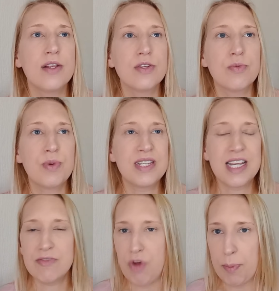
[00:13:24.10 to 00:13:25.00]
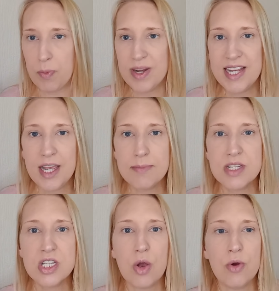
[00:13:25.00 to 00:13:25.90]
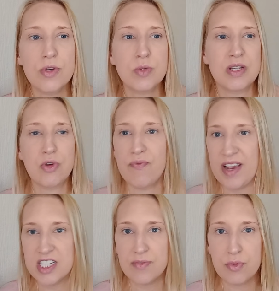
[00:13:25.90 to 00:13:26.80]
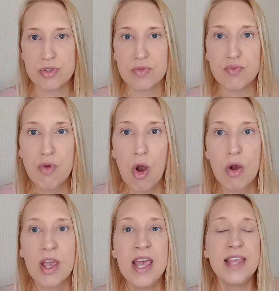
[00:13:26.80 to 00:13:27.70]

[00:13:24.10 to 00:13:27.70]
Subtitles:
We did Robbie Williams songs. We saw Festivals of Rock.